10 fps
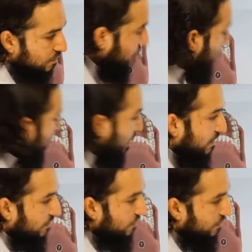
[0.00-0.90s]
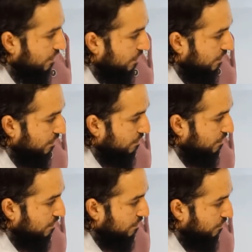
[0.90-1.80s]
we have
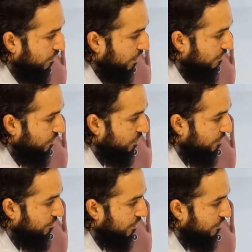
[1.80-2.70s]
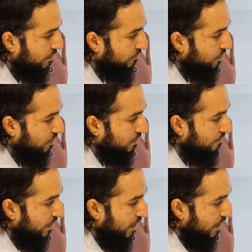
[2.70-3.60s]
the tip of the tongue,
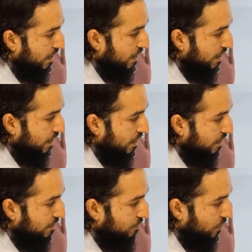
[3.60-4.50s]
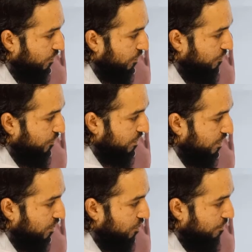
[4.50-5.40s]
but we will be using
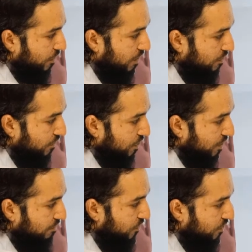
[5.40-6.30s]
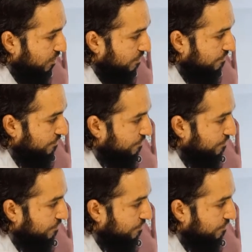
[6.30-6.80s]
the top part of the tip of the tongue